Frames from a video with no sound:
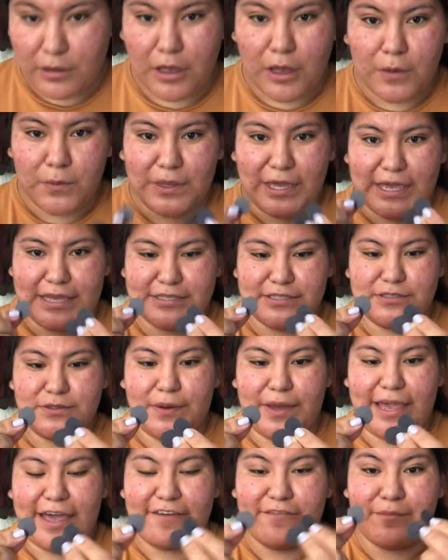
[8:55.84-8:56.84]
Okay, so I
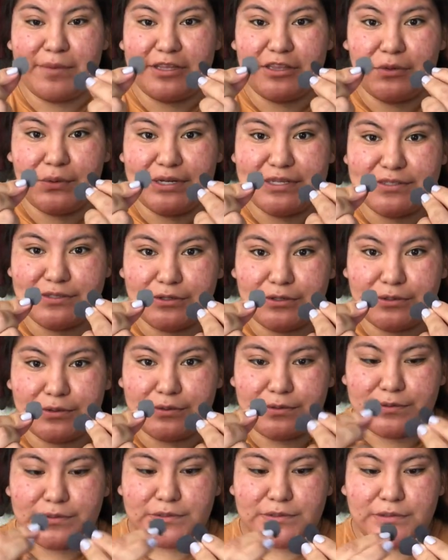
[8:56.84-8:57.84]
have my 3
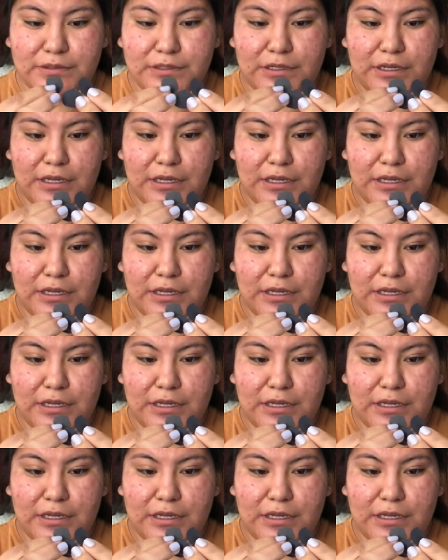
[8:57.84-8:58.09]
circles,